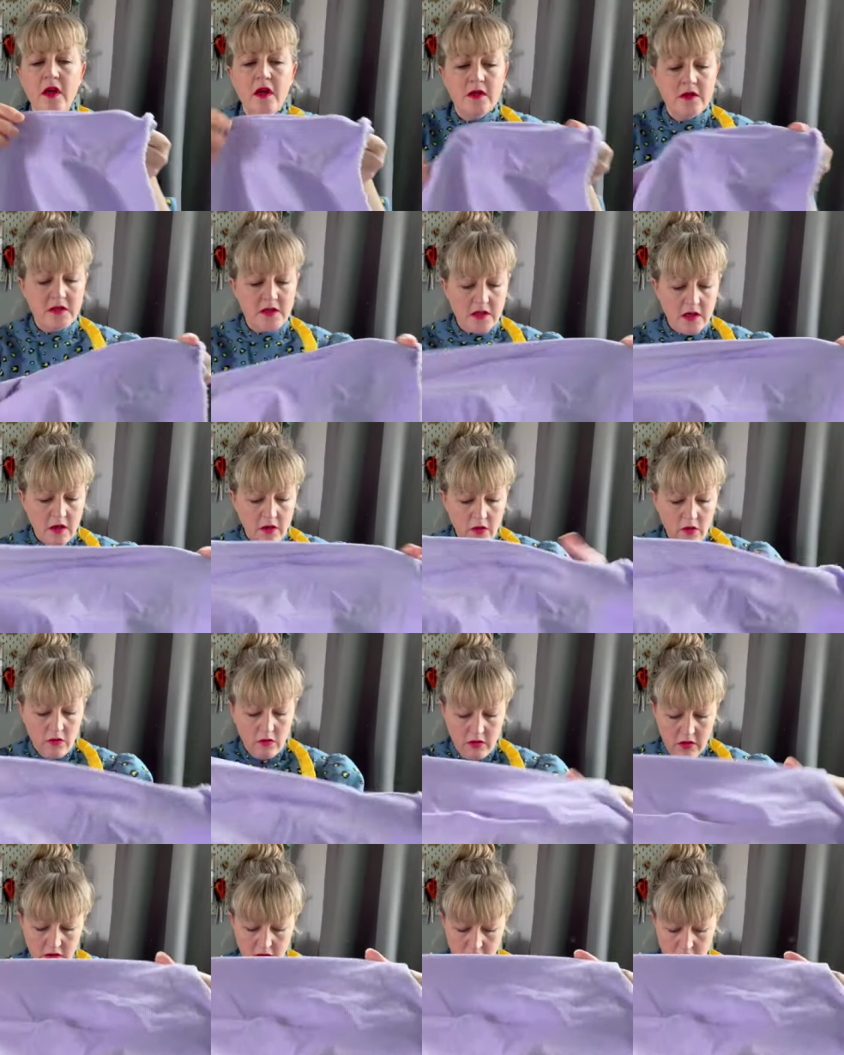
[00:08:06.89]
So
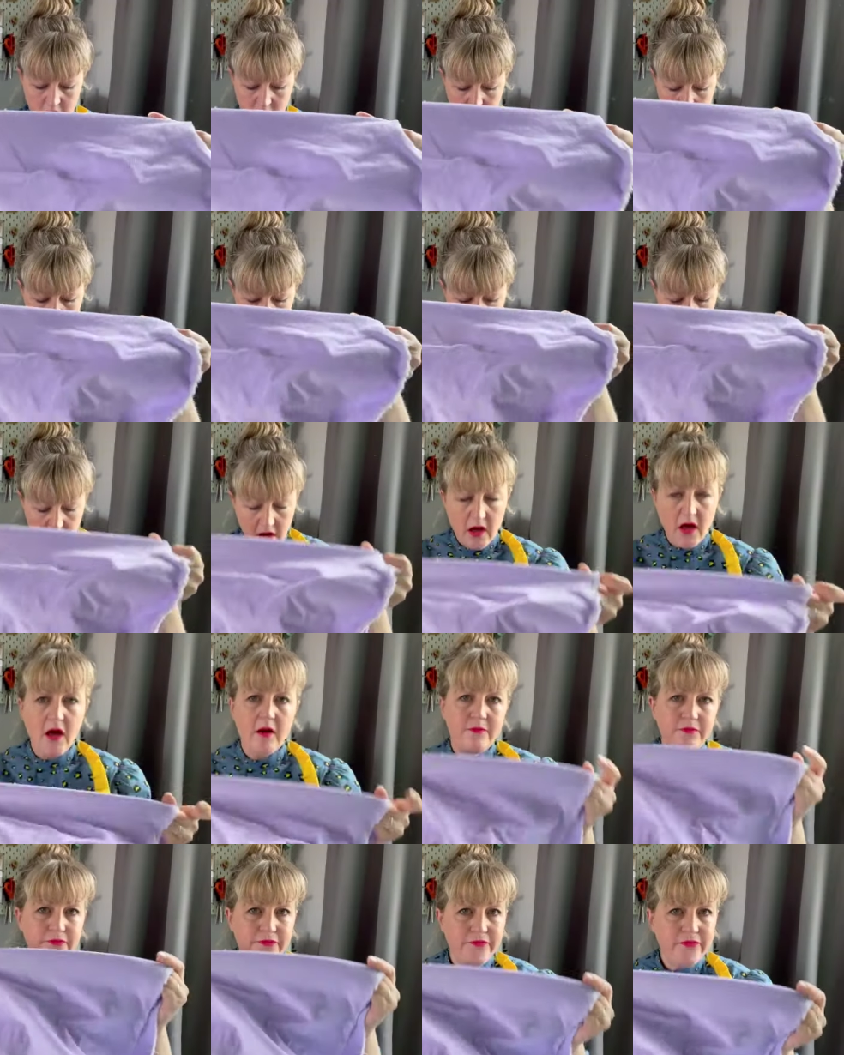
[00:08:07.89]

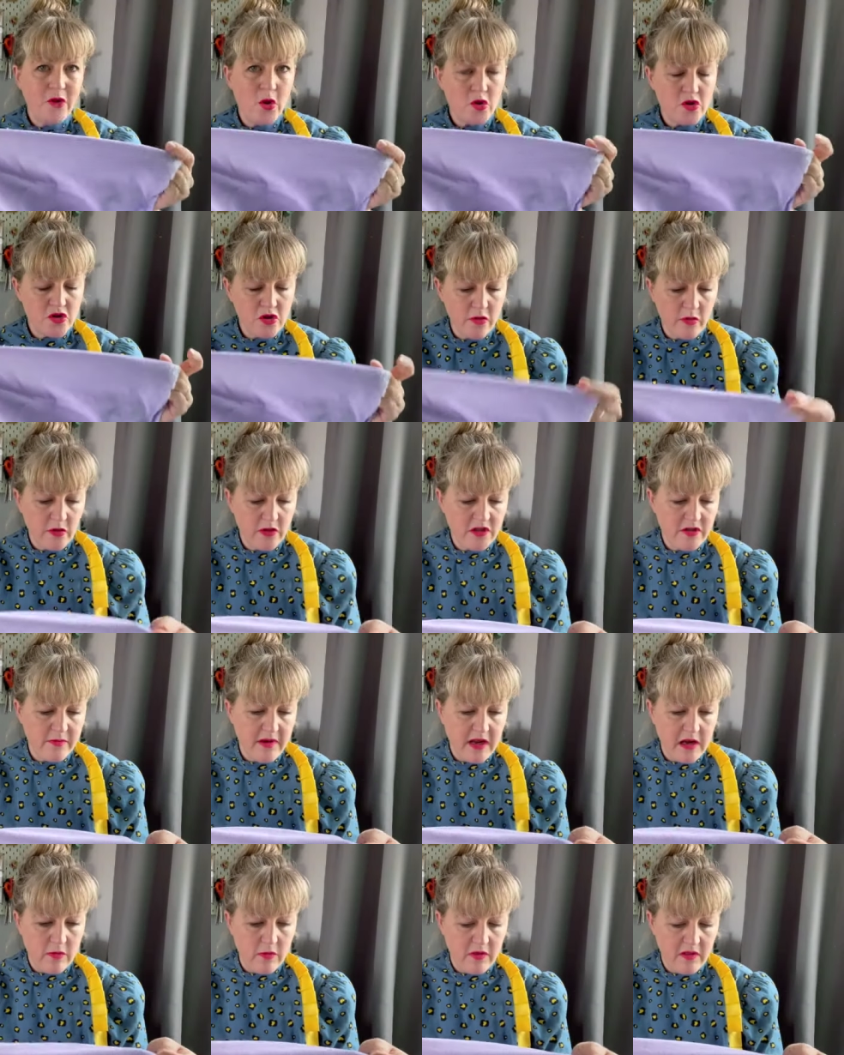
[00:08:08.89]
not sure what to
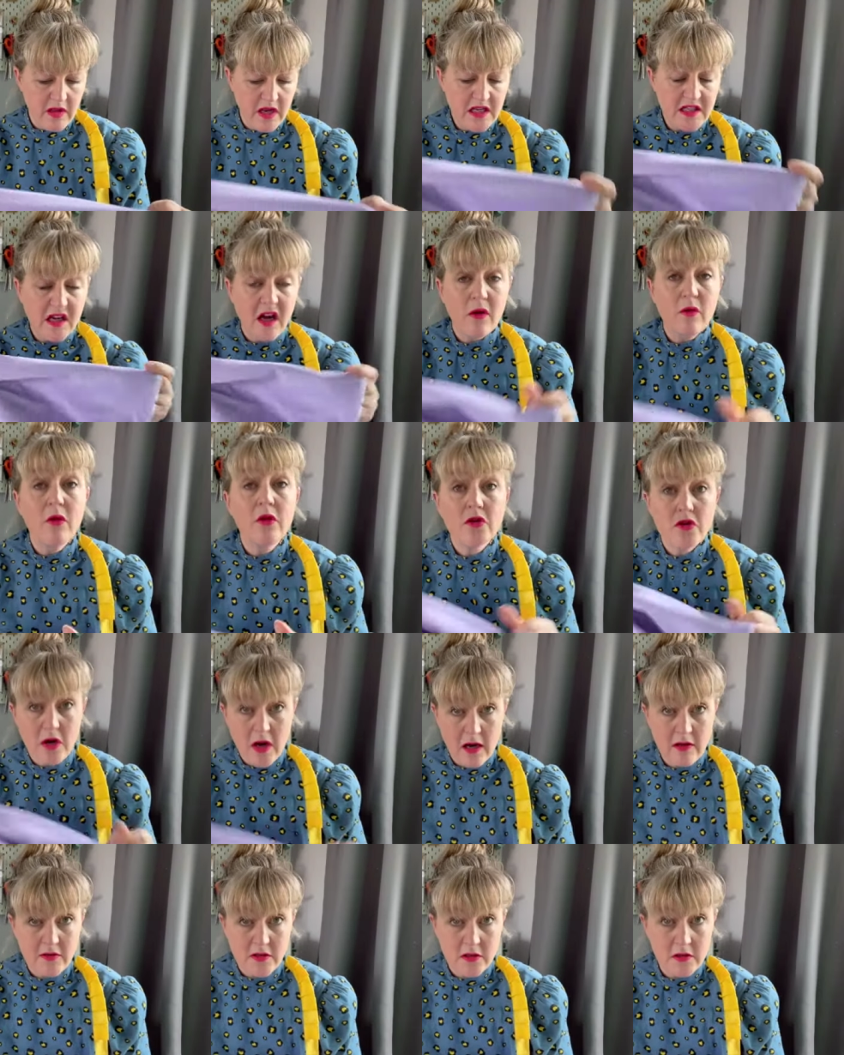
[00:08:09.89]
make with these. I want
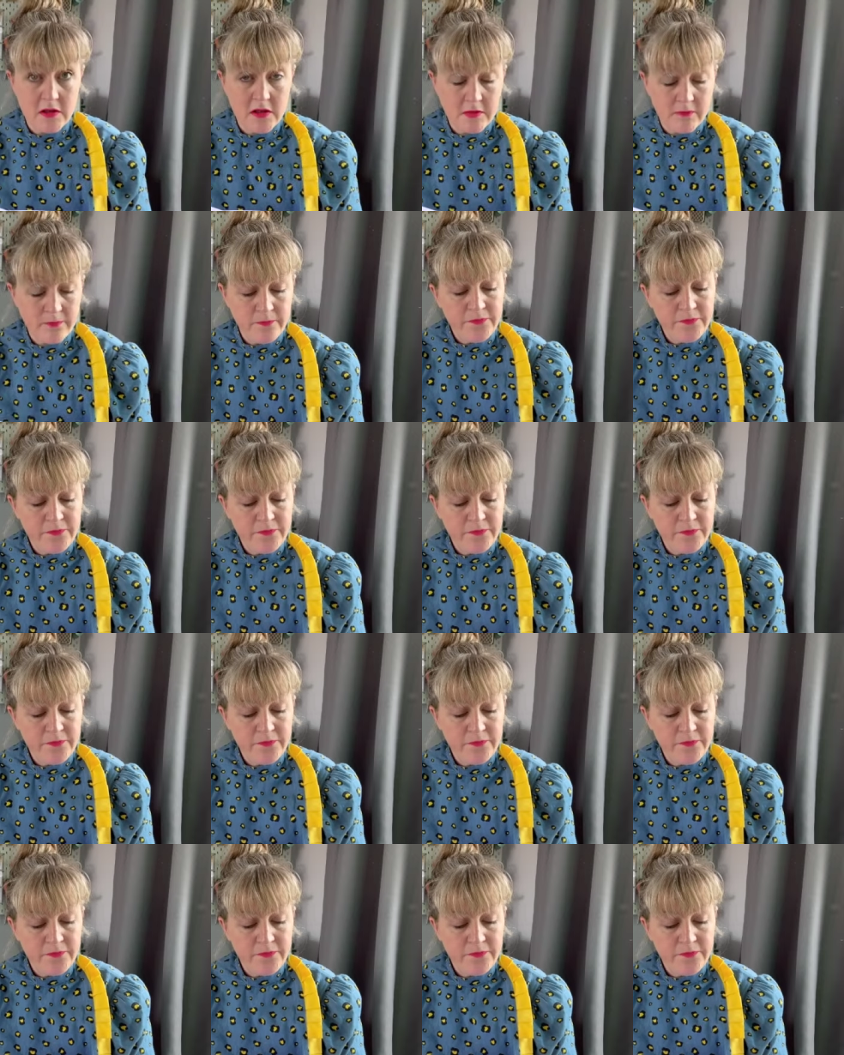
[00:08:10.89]
trousers.